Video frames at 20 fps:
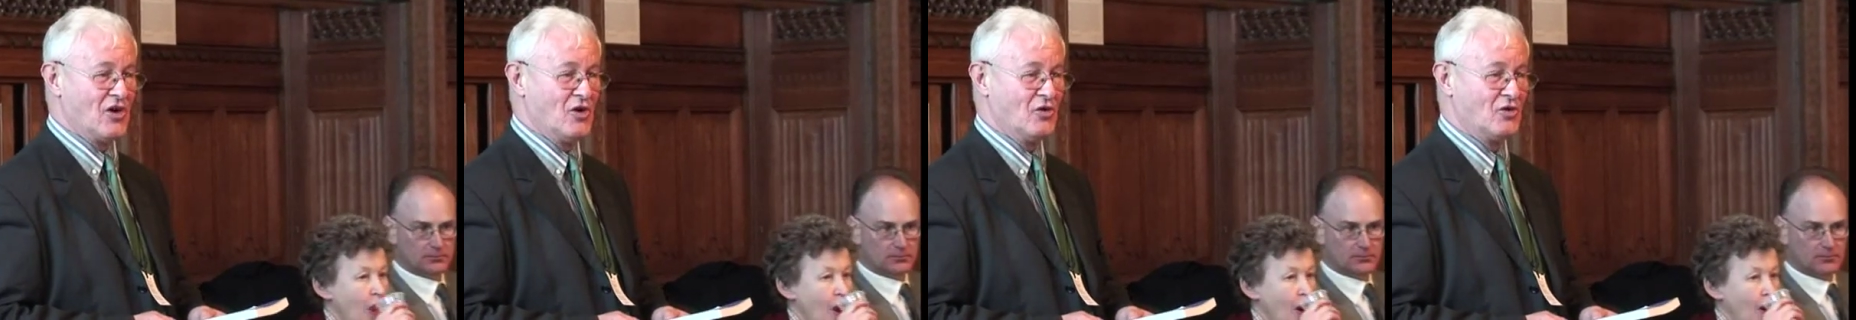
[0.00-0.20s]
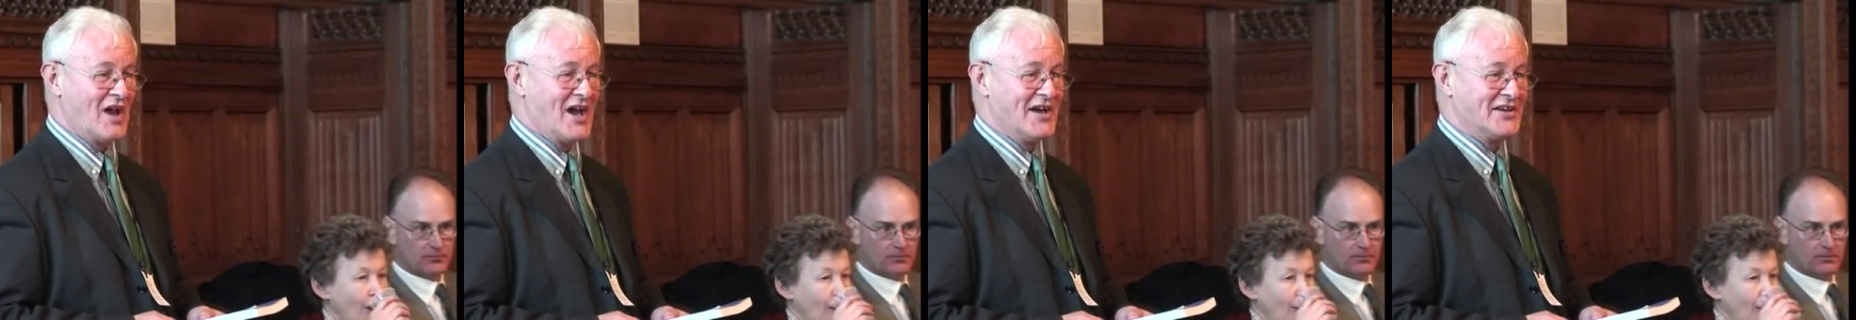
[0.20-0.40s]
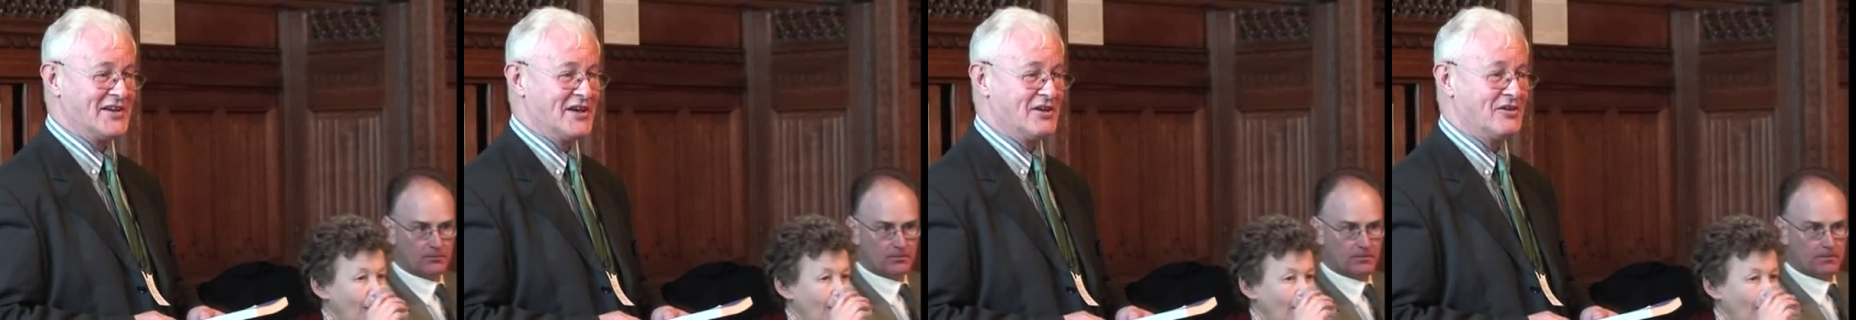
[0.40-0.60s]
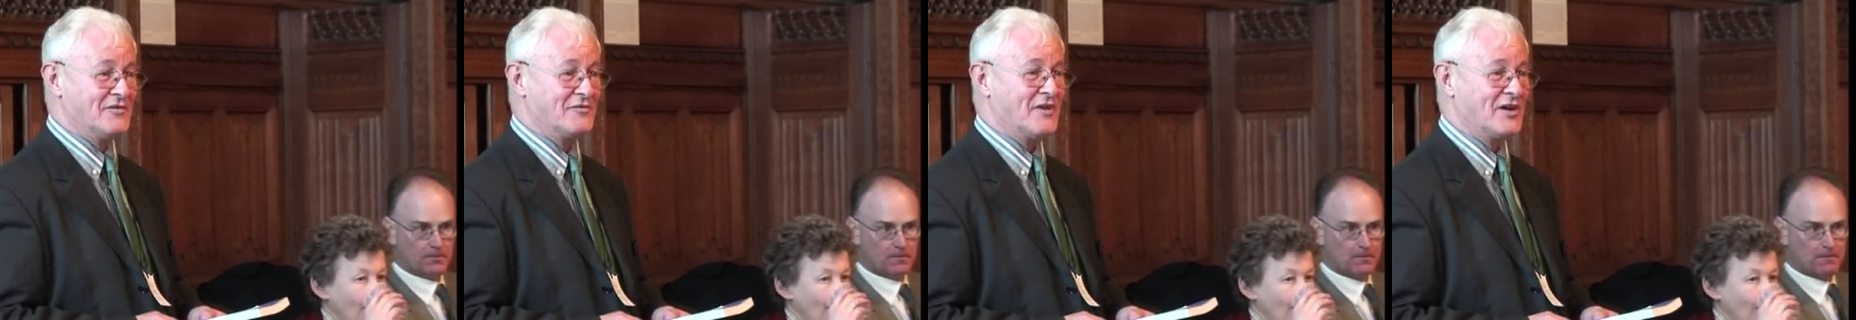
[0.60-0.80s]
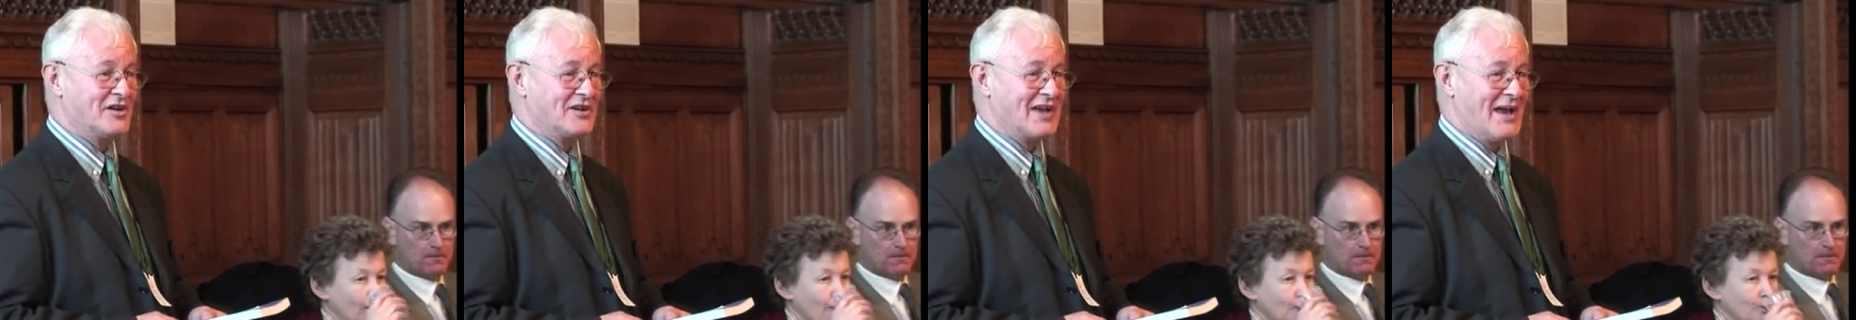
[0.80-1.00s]
Speaker 1: to the whole idea
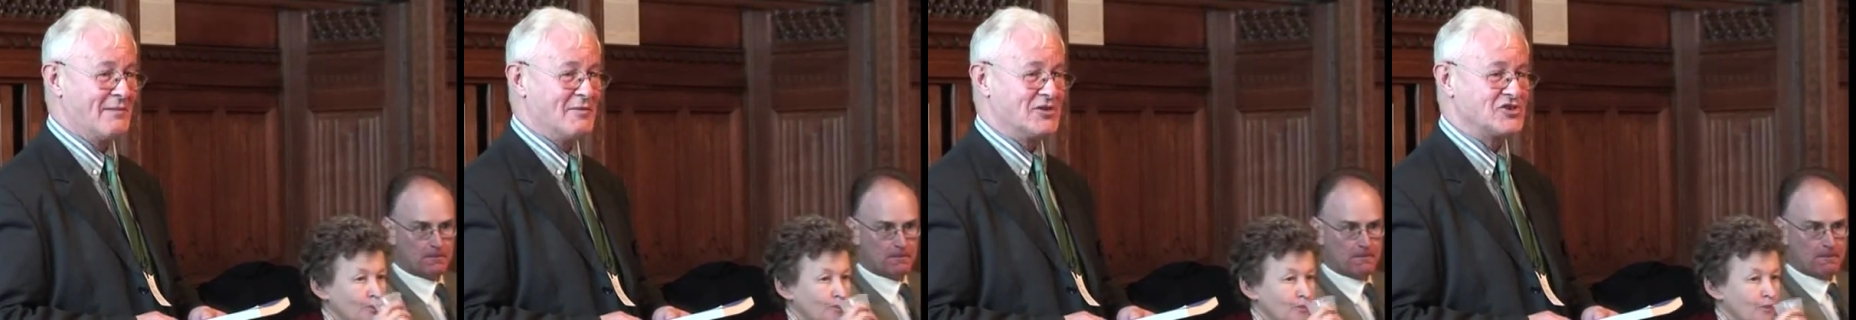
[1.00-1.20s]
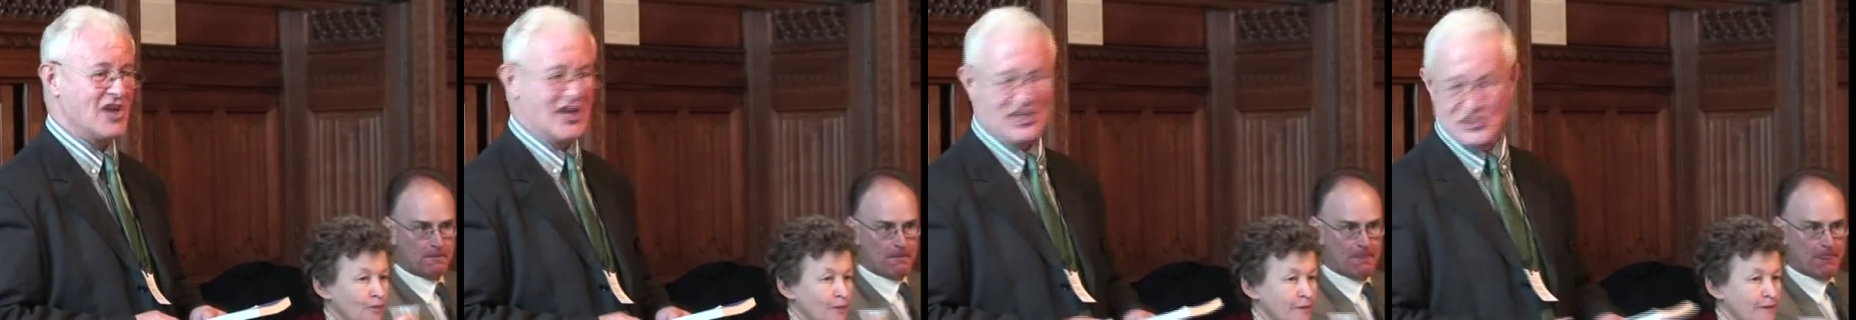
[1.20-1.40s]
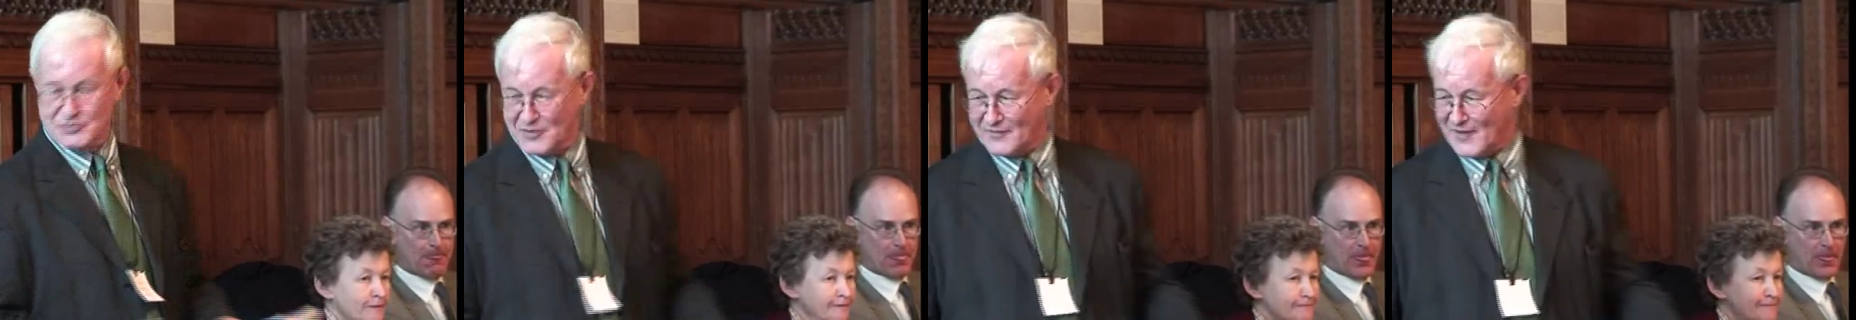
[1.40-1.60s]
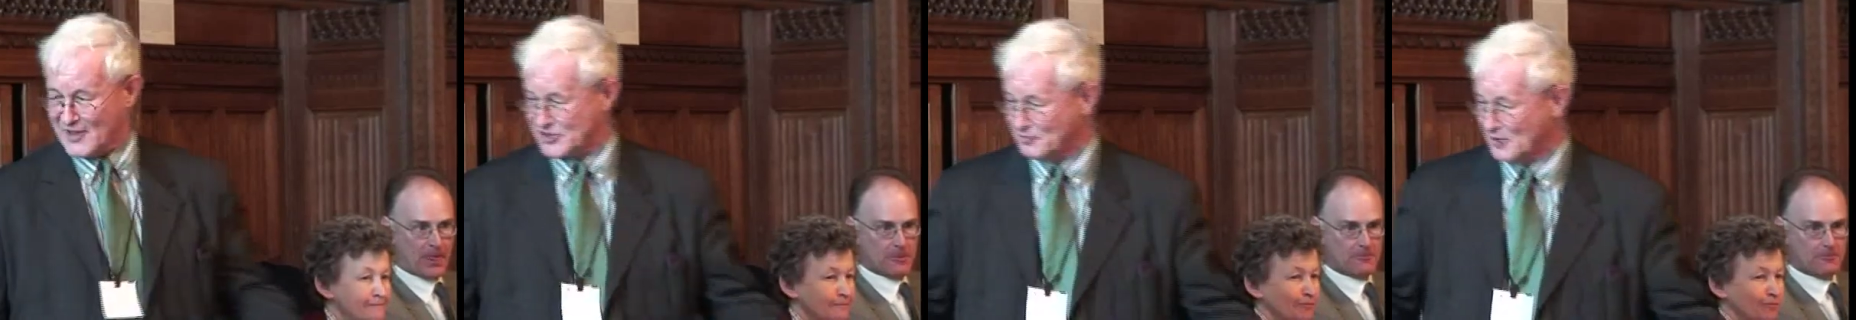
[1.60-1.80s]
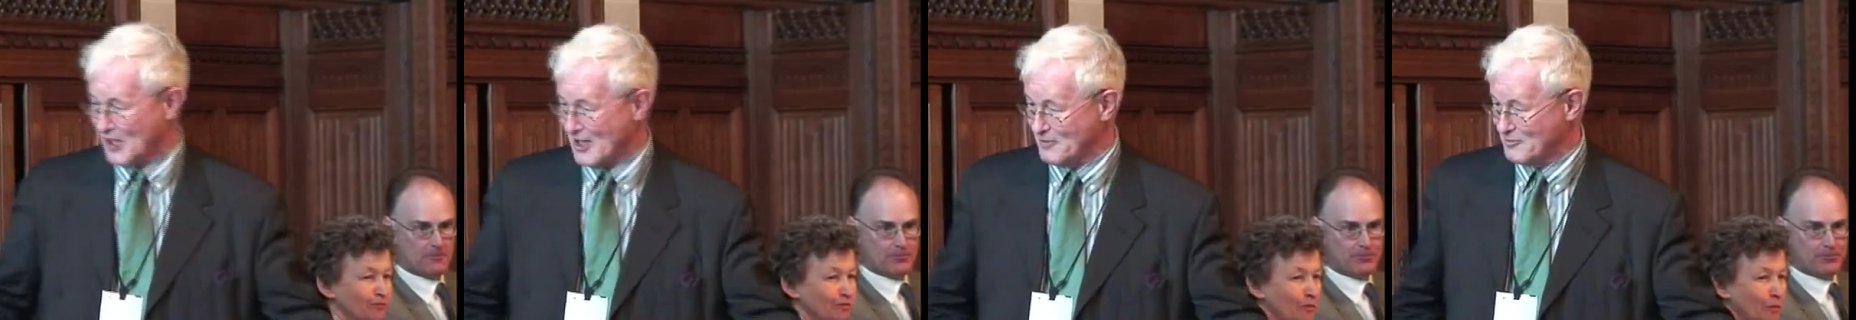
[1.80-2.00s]
of climate change. Professor